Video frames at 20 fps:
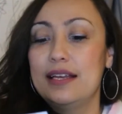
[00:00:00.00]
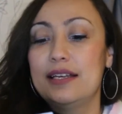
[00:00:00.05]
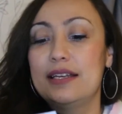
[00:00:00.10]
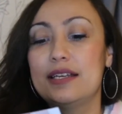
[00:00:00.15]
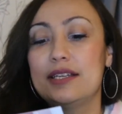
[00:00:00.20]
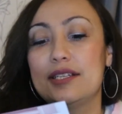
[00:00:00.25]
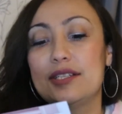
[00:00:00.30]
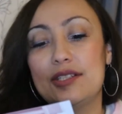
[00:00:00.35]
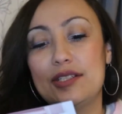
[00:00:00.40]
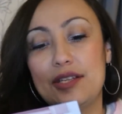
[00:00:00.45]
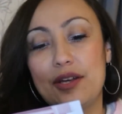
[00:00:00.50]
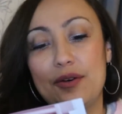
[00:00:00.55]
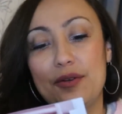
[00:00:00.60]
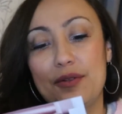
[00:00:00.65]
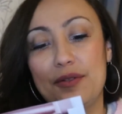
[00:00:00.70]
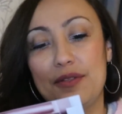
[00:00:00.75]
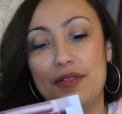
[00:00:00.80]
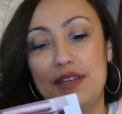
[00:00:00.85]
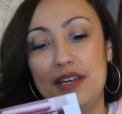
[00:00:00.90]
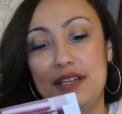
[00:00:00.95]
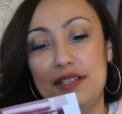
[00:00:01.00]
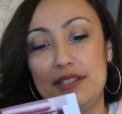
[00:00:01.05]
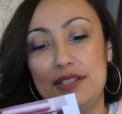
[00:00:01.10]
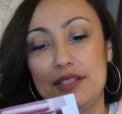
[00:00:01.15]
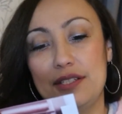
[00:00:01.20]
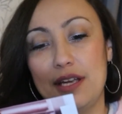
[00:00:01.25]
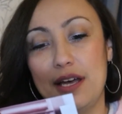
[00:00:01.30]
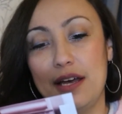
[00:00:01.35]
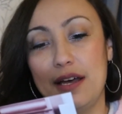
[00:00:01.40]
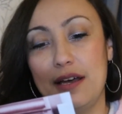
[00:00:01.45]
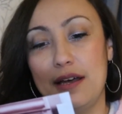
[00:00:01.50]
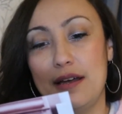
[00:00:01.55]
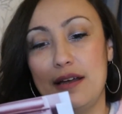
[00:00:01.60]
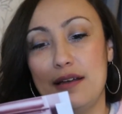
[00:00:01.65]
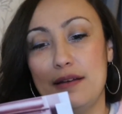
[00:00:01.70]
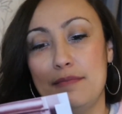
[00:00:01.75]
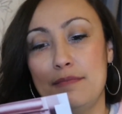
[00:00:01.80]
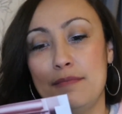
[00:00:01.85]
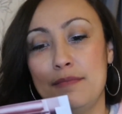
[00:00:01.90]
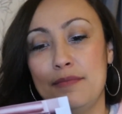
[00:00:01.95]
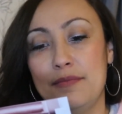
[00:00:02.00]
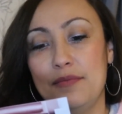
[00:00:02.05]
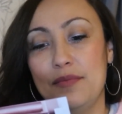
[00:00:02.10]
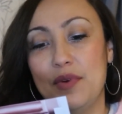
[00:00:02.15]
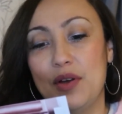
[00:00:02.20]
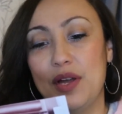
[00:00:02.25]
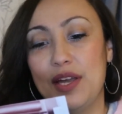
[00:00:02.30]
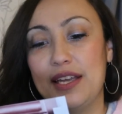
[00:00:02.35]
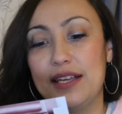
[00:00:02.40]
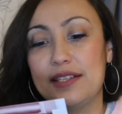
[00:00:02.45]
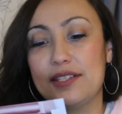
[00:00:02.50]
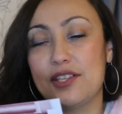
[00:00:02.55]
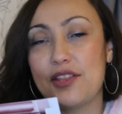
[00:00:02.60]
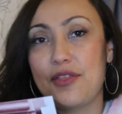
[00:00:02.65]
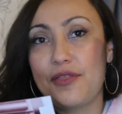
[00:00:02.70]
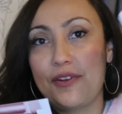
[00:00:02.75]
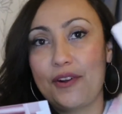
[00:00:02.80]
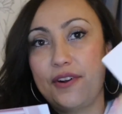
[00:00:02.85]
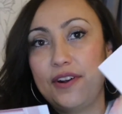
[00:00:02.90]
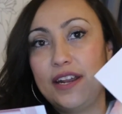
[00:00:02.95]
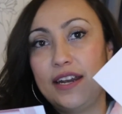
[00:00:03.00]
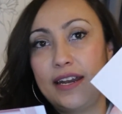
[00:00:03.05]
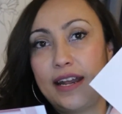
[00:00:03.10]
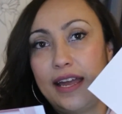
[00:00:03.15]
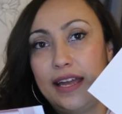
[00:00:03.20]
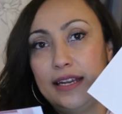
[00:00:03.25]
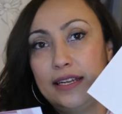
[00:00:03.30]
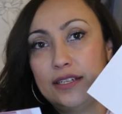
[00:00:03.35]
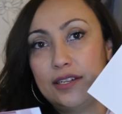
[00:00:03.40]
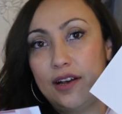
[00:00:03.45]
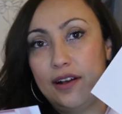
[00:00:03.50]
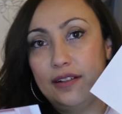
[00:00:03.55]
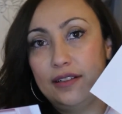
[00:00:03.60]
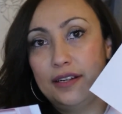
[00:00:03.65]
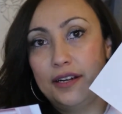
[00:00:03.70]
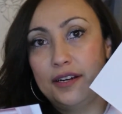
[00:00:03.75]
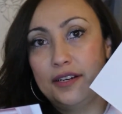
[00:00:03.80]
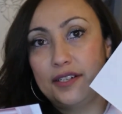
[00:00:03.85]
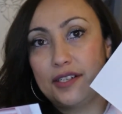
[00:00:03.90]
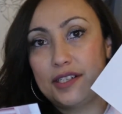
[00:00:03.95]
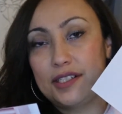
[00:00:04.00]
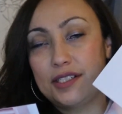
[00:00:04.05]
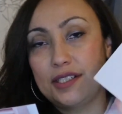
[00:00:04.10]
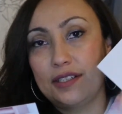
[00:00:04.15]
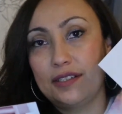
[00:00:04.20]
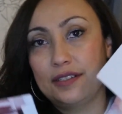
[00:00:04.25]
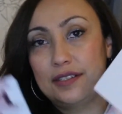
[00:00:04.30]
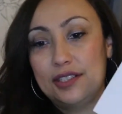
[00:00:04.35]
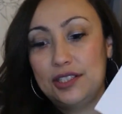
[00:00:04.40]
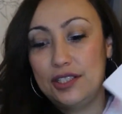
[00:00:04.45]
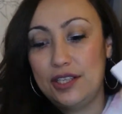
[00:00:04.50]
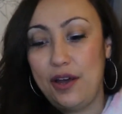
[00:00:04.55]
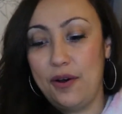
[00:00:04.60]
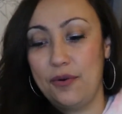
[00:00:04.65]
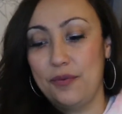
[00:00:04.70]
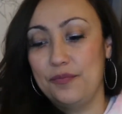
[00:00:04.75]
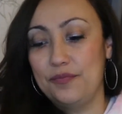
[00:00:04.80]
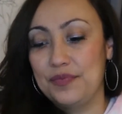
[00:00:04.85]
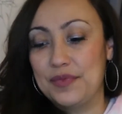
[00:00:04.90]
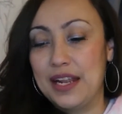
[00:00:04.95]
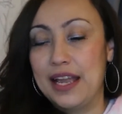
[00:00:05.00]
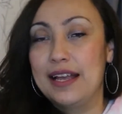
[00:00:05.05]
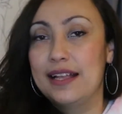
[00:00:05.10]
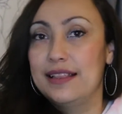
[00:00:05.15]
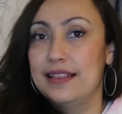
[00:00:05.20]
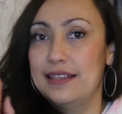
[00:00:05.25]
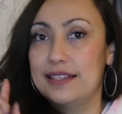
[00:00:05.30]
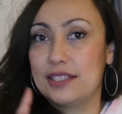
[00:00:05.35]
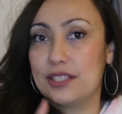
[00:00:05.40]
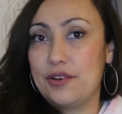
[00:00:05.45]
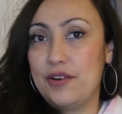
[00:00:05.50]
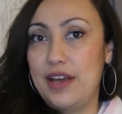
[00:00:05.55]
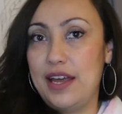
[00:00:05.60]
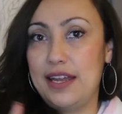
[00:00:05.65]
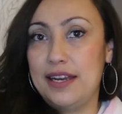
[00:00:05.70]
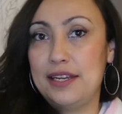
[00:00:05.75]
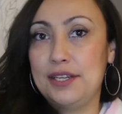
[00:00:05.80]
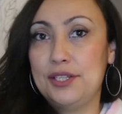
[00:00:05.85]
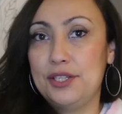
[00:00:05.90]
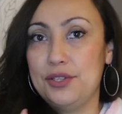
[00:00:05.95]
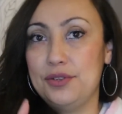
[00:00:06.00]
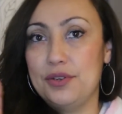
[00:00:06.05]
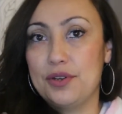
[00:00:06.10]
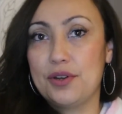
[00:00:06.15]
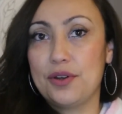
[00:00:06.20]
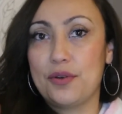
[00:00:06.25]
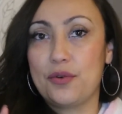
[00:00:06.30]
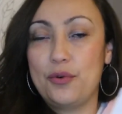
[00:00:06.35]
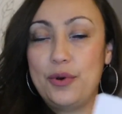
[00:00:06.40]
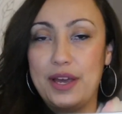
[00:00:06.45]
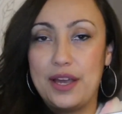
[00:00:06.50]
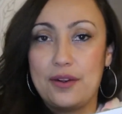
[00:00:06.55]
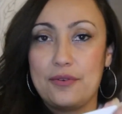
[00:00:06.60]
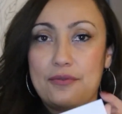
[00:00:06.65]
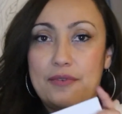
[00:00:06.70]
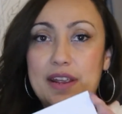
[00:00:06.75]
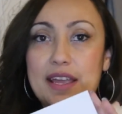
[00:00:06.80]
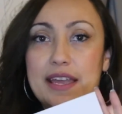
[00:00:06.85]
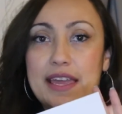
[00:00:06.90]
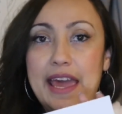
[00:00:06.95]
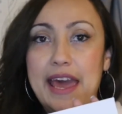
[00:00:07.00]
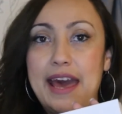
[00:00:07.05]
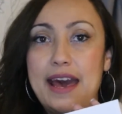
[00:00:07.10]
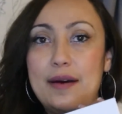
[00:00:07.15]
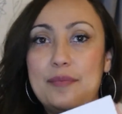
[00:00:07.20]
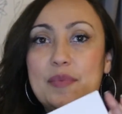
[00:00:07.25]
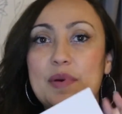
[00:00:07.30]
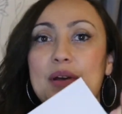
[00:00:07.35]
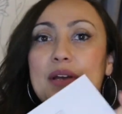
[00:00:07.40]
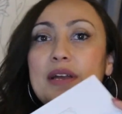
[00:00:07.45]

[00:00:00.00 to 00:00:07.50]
So this is $39. So let's go ahead and do a quick recap.